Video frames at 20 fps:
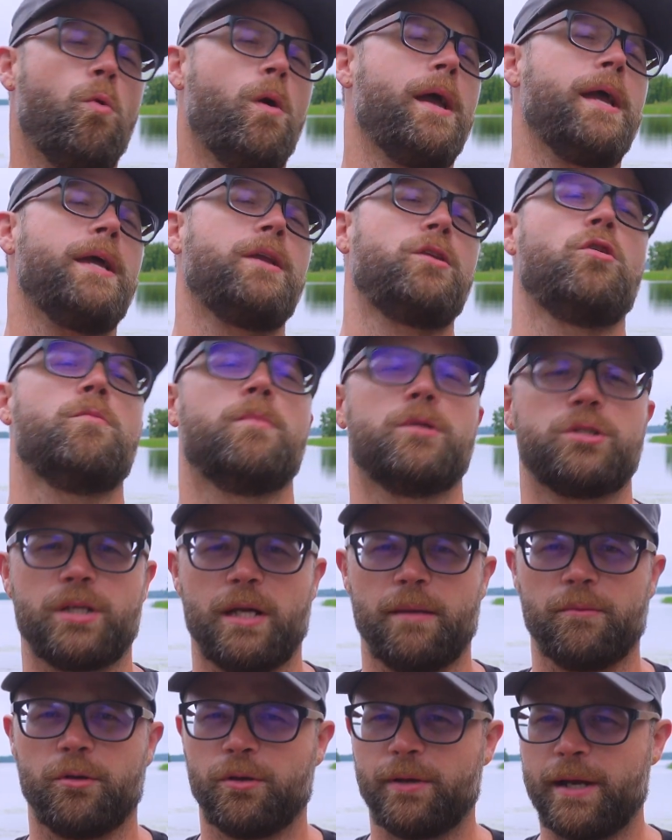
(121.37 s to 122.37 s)
way too much
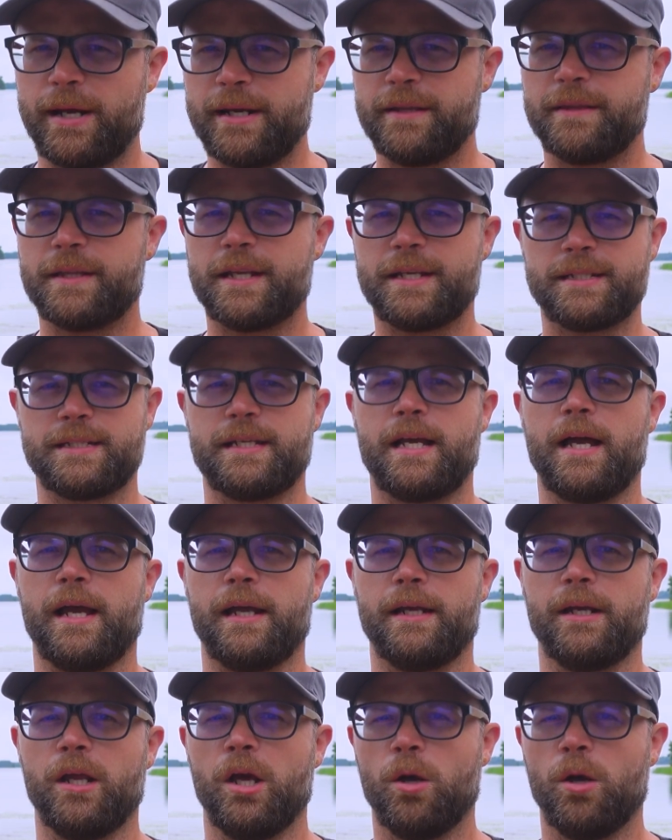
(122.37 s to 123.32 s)
time creating the design,